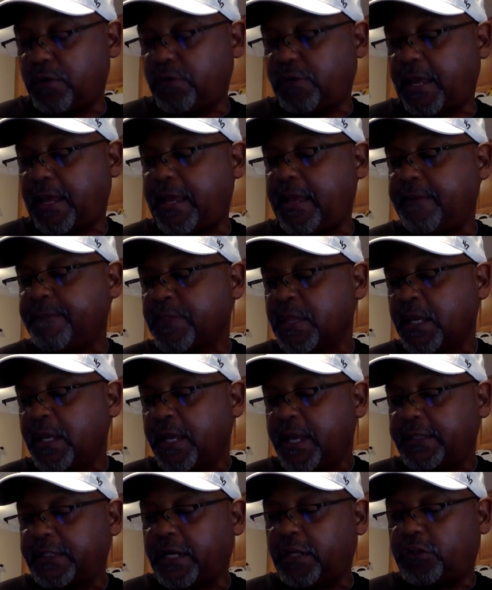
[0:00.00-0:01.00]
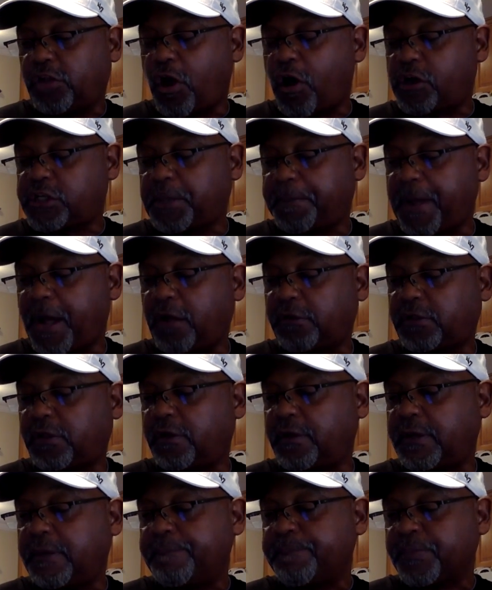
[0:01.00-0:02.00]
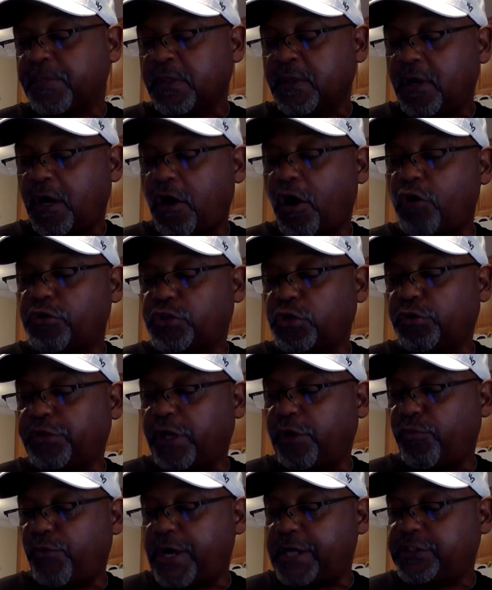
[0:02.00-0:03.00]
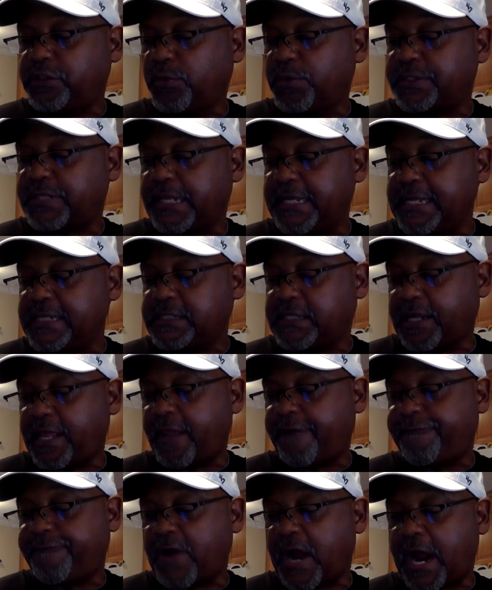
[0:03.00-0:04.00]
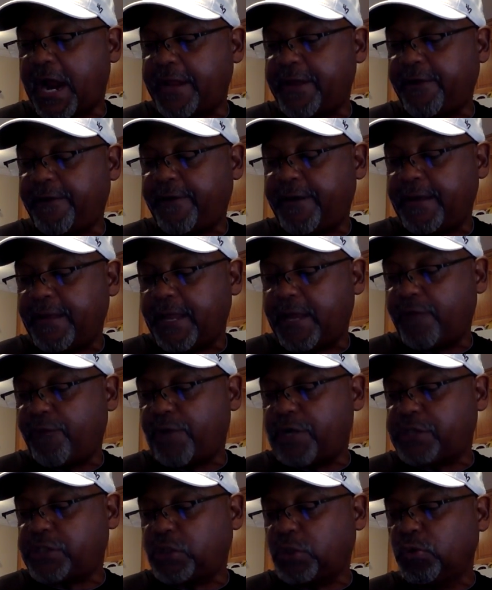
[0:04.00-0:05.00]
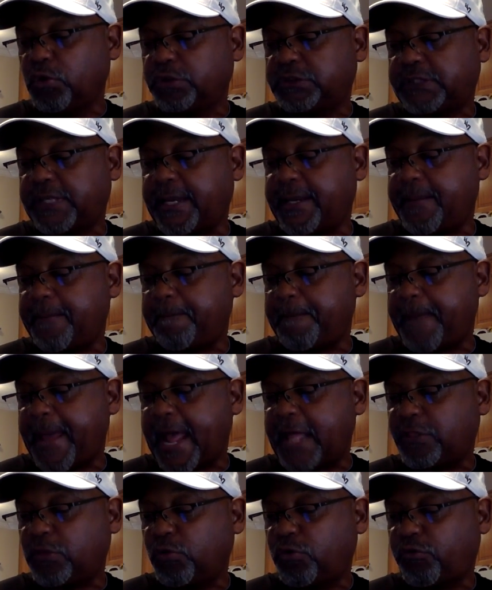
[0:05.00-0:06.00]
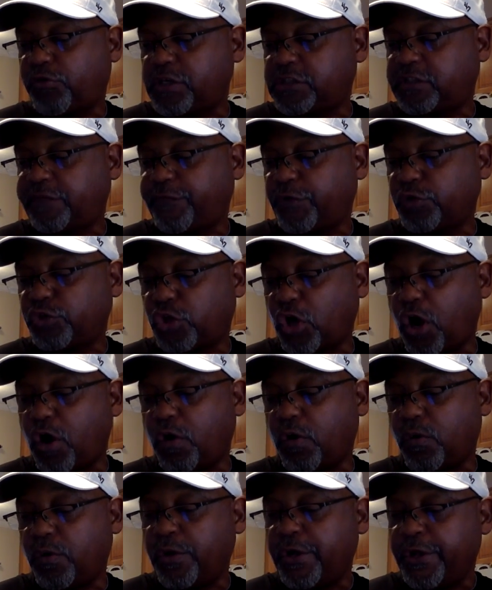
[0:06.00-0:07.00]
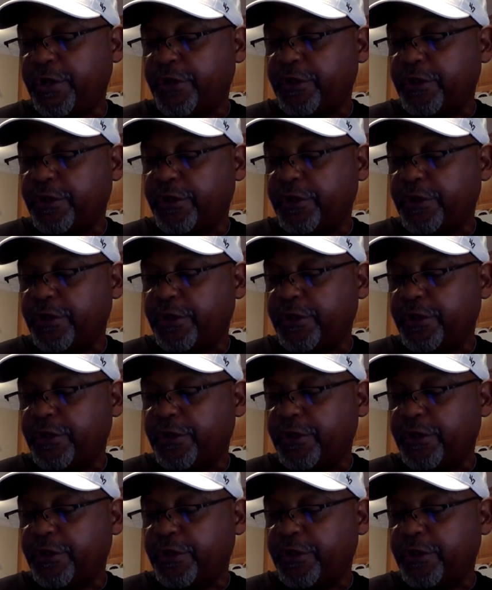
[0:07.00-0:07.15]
Okay, and then it talks about the arrested was East Lake Fire and Rescue Lieutenant Matthew Christopher Dahl,